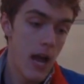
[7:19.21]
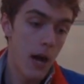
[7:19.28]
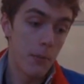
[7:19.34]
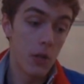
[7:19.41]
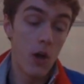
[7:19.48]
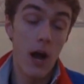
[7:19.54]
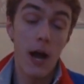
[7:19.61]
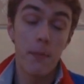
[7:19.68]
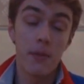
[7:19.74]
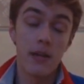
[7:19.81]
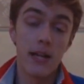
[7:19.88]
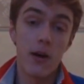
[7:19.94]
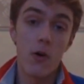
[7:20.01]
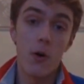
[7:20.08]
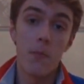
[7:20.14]
I'm a lot
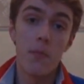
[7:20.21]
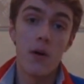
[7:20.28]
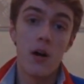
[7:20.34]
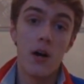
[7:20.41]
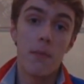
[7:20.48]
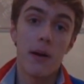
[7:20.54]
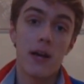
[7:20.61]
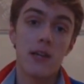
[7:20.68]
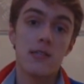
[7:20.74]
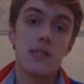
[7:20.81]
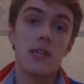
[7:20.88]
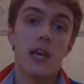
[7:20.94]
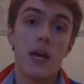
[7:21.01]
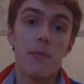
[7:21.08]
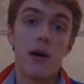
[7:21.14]
happier now I'm back at
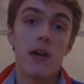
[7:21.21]
TK